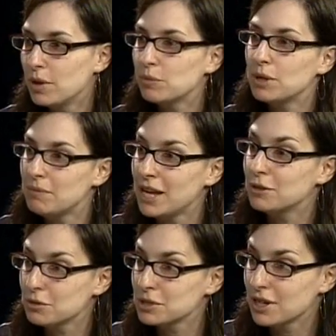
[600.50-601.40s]
when we
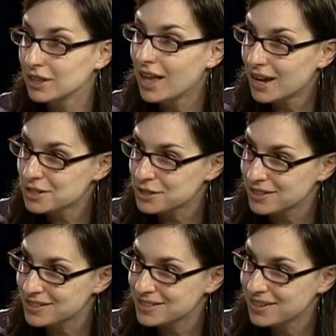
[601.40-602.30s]
made those
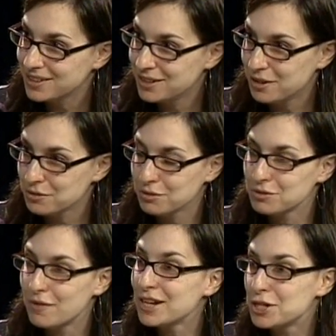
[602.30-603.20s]
collages, you know,
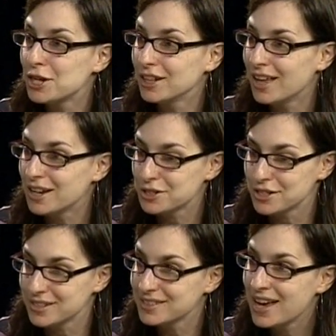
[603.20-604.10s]
those veggie
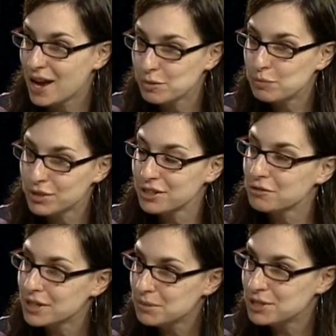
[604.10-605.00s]
collages, and we put the
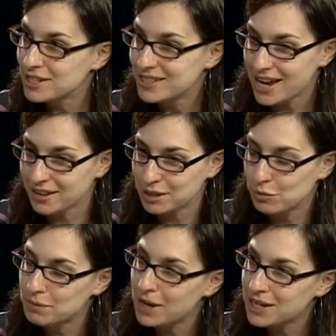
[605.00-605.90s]
cream cheese down
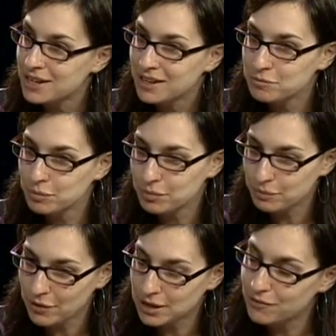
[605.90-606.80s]
and we made
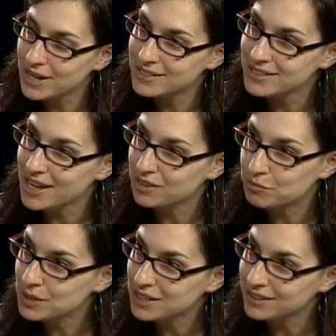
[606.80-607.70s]
faces out
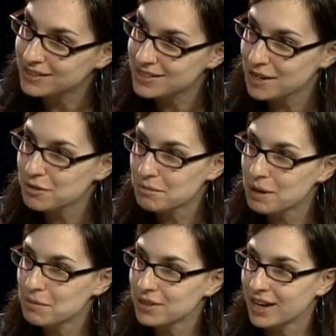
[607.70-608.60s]
of beans. I
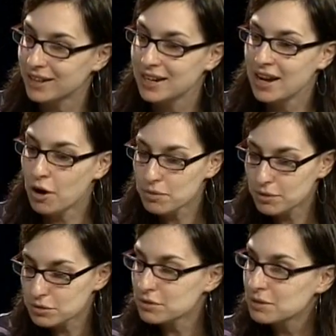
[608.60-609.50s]
remember that. Oh,
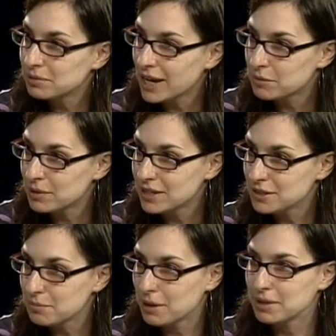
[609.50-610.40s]
those are the black
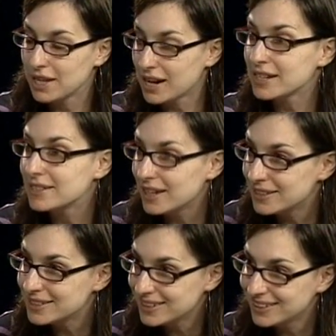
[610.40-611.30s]
beans, Mom. Can I
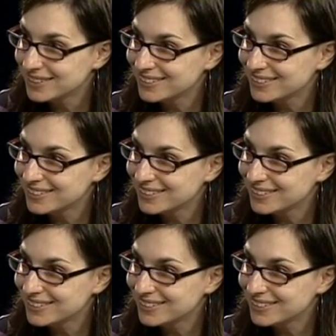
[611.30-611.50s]
taste it?